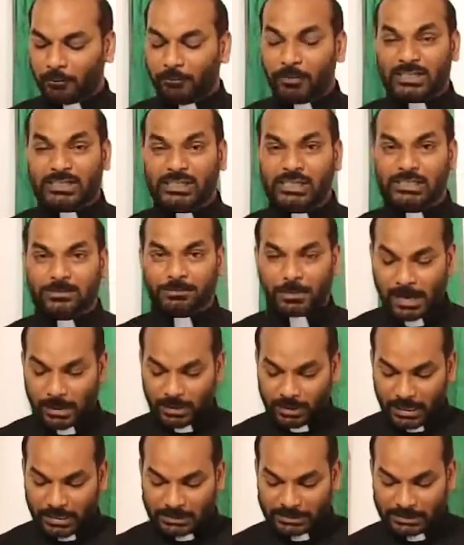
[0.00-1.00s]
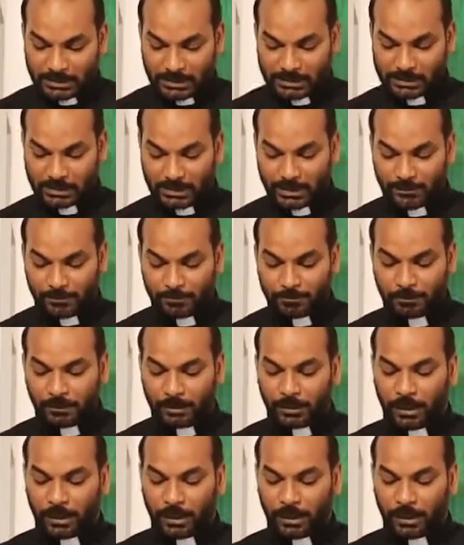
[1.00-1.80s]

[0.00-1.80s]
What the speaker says: which is my translation,